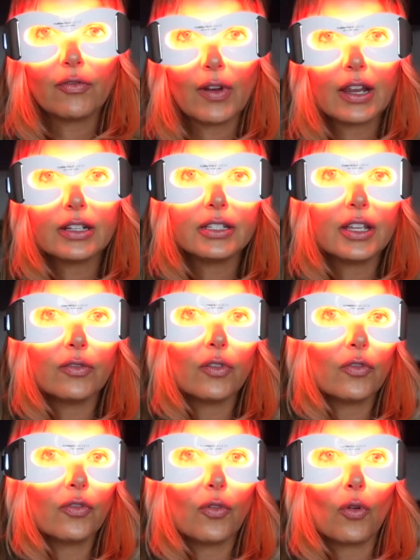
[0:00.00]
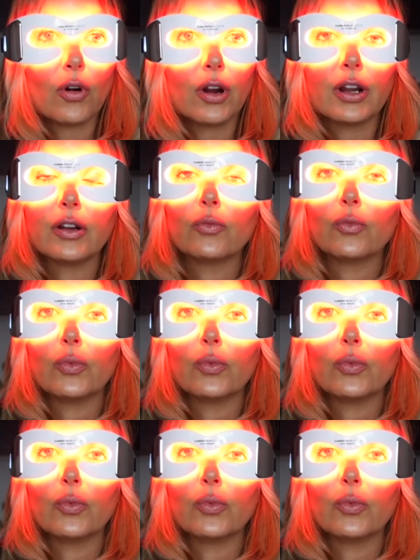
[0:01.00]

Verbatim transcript: effective for